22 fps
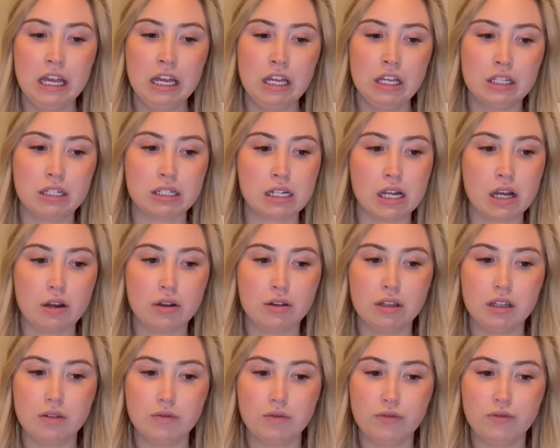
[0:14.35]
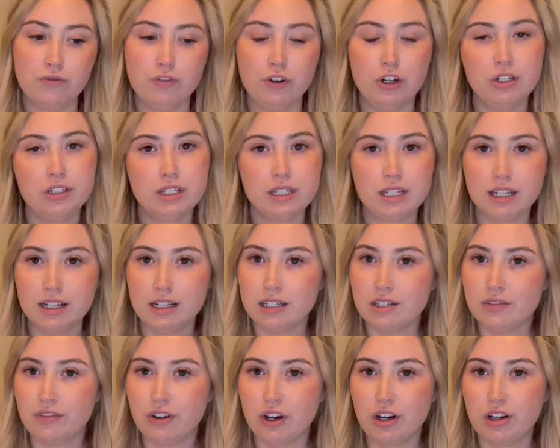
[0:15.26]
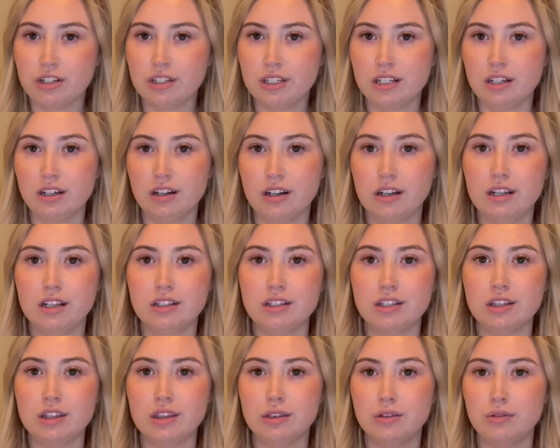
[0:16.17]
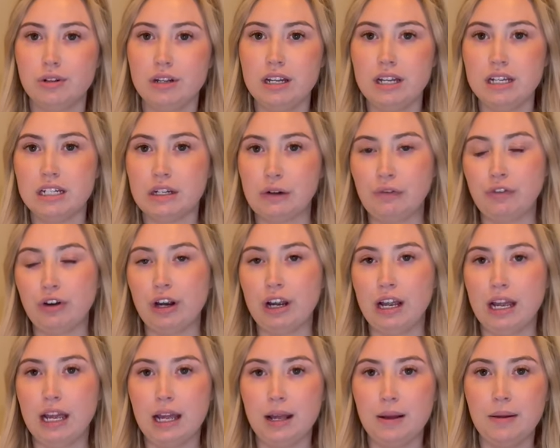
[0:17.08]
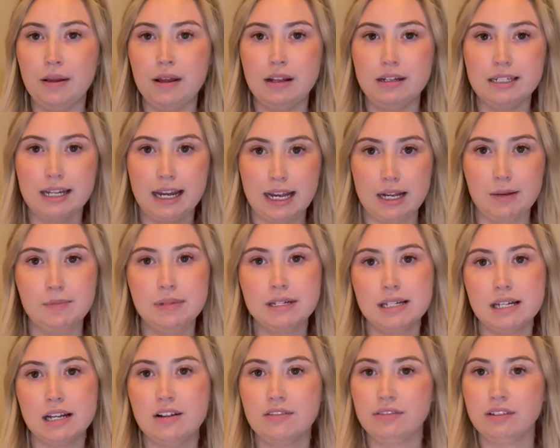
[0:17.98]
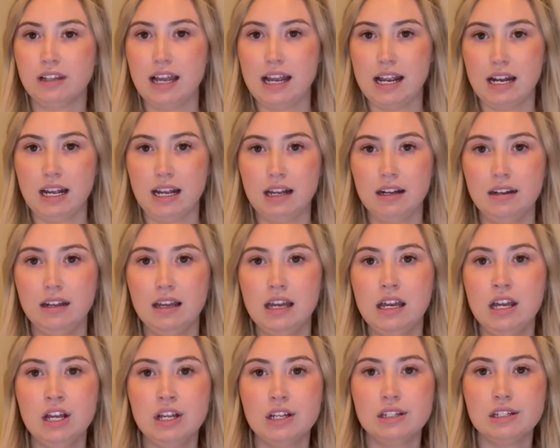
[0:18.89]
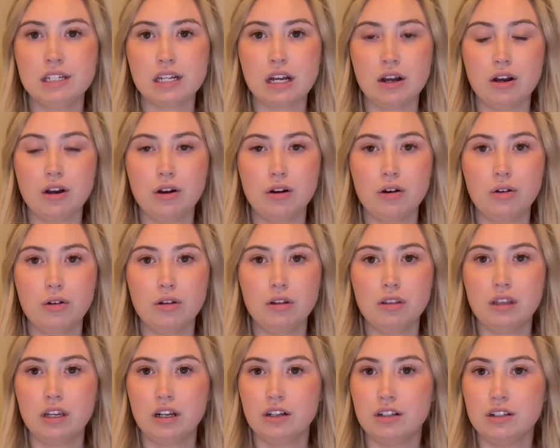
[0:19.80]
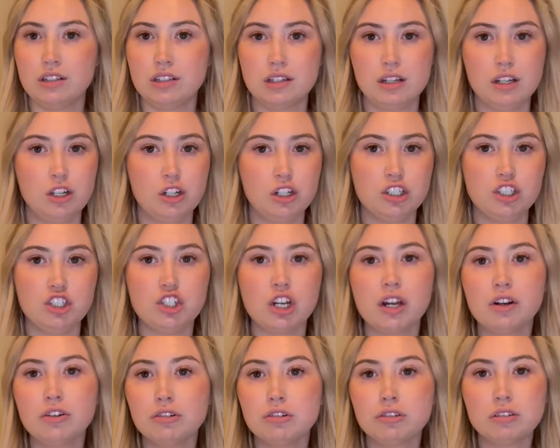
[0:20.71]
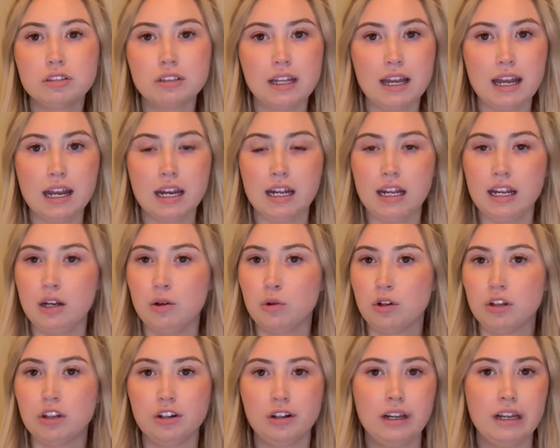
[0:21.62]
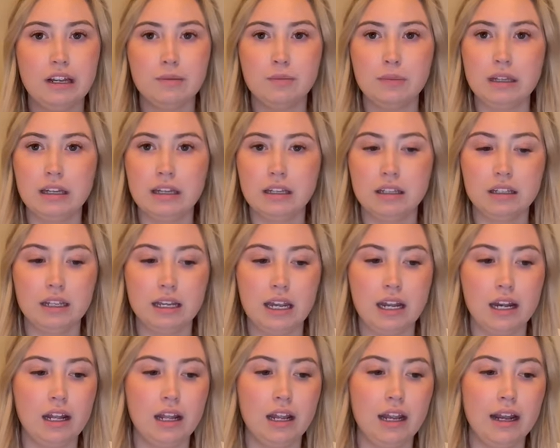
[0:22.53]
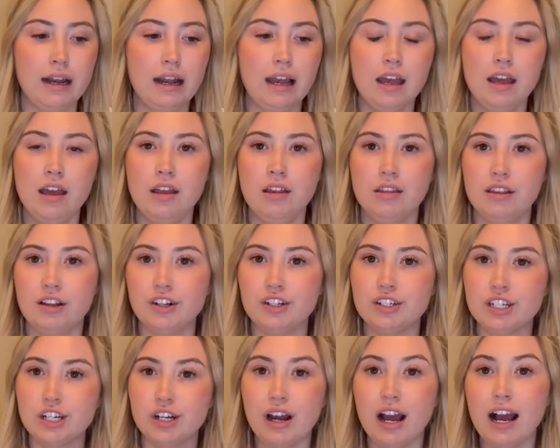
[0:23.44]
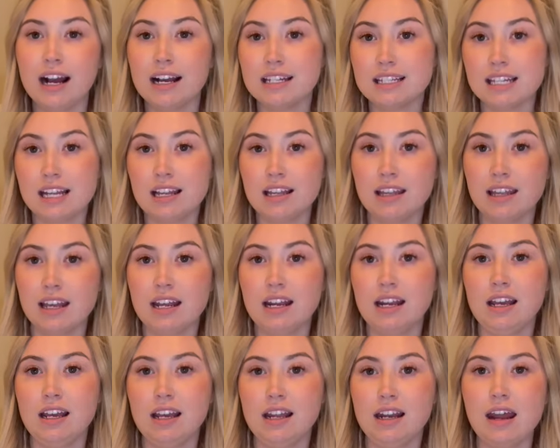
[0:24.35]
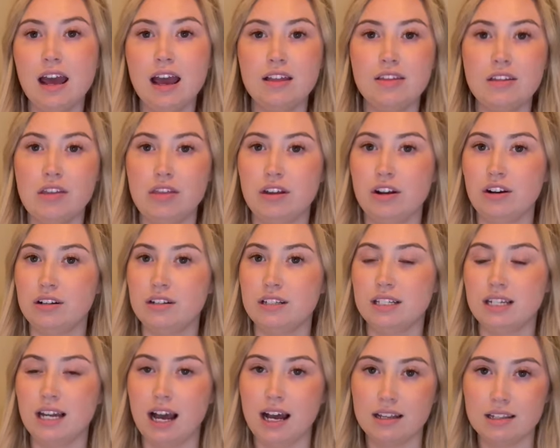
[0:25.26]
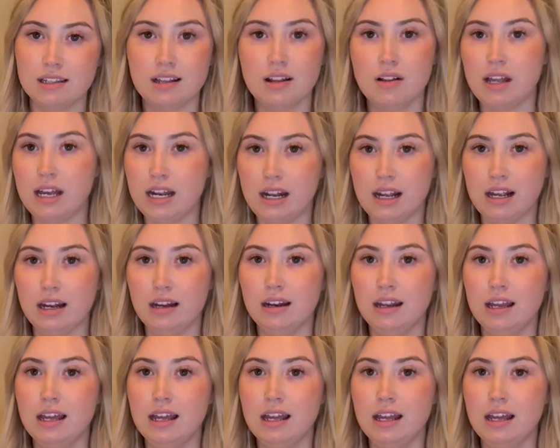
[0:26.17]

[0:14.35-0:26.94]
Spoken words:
So the first things first, there is 3 different types of lighting. So there's your general lighting or your ambient lighting, there's your accent lighting, and then there is task lighting.